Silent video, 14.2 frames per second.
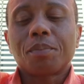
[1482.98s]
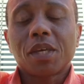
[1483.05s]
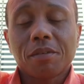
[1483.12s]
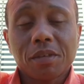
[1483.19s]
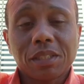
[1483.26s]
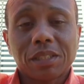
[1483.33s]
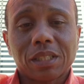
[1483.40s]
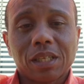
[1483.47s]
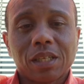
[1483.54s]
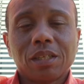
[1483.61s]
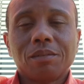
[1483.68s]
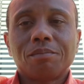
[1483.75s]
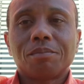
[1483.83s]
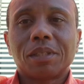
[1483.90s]

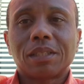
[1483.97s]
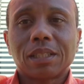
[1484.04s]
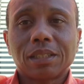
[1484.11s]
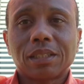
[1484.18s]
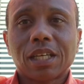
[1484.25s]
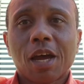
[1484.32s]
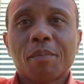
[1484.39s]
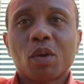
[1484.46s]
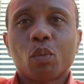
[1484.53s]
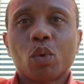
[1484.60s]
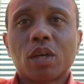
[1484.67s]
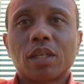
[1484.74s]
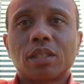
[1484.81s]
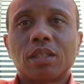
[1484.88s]
PVC, but this time
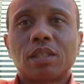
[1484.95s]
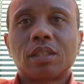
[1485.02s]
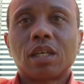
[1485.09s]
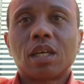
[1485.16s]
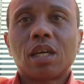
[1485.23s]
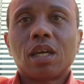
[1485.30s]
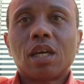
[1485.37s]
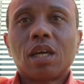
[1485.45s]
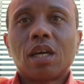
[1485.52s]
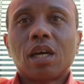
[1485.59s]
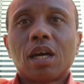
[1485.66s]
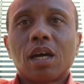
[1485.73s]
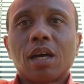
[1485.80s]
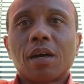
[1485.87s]
it was
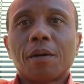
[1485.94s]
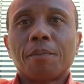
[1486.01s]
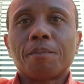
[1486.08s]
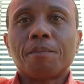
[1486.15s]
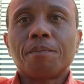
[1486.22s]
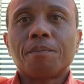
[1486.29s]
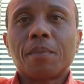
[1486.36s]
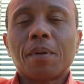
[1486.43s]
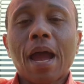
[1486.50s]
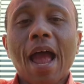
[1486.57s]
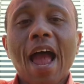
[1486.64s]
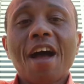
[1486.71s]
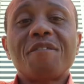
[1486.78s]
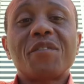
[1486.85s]

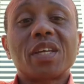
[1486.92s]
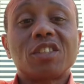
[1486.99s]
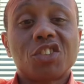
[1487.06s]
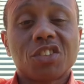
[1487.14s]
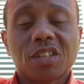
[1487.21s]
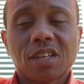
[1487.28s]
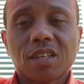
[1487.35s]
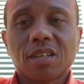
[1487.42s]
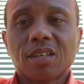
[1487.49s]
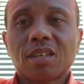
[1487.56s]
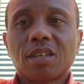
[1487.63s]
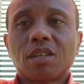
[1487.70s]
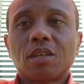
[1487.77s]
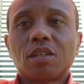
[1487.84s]
1/2 inch thick,
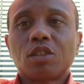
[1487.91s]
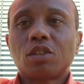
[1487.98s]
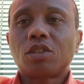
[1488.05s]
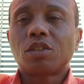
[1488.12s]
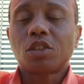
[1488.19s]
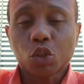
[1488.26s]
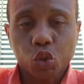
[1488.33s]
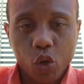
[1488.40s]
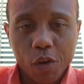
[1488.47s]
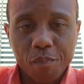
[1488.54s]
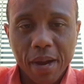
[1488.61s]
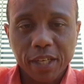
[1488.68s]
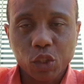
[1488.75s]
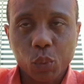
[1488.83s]
still
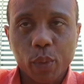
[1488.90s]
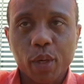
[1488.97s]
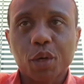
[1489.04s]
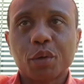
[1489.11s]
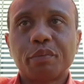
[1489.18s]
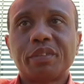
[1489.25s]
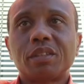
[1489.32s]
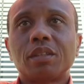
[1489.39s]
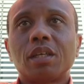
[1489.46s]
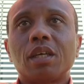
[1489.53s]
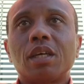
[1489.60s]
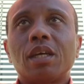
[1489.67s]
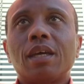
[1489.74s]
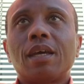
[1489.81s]
12 by 12s,
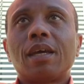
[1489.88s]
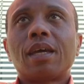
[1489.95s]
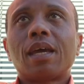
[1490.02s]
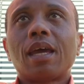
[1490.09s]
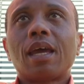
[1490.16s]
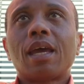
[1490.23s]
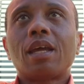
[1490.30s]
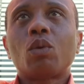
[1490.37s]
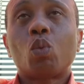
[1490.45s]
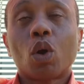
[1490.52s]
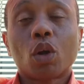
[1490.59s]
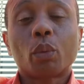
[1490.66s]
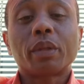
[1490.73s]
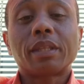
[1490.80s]

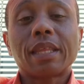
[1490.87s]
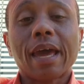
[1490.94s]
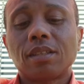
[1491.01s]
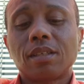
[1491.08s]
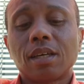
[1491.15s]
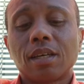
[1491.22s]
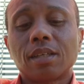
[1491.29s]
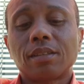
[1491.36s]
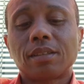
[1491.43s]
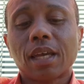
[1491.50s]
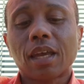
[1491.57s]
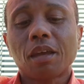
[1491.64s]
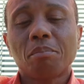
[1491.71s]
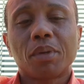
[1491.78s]
and work with that. The
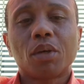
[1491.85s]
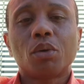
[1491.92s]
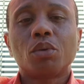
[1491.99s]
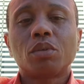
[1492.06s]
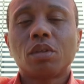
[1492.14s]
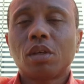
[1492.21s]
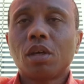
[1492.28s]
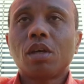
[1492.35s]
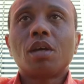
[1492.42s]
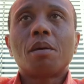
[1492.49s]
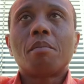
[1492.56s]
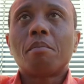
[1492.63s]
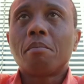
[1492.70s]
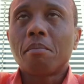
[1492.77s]
second build
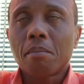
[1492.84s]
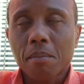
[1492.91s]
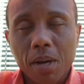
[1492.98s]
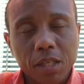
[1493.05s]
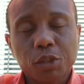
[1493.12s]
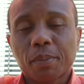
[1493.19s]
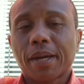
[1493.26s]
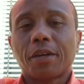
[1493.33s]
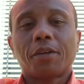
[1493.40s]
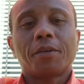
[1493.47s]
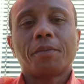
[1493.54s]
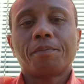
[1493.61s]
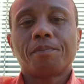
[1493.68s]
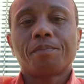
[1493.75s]
much
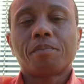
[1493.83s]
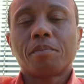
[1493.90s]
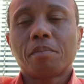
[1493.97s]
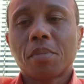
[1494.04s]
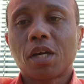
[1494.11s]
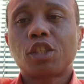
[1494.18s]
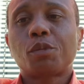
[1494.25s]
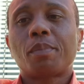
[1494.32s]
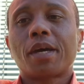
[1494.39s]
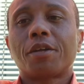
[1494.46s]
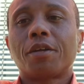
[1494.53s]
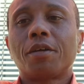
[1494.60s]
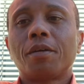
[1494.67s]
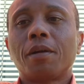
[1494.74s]
better, much
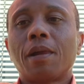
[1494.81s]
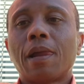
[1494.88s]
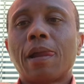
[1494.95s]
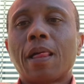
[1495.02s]
better.